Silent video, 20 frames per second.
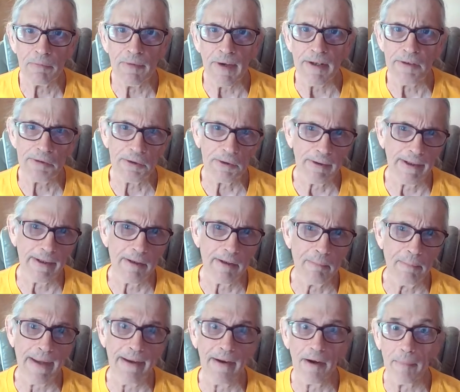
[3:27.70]
facial hair
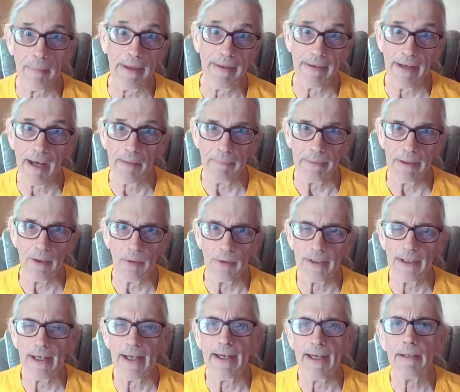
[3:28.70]
may or may not be
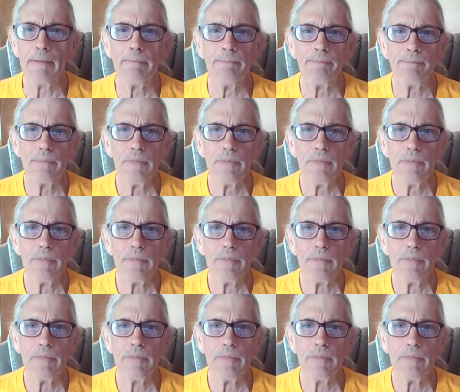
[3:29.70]
okay.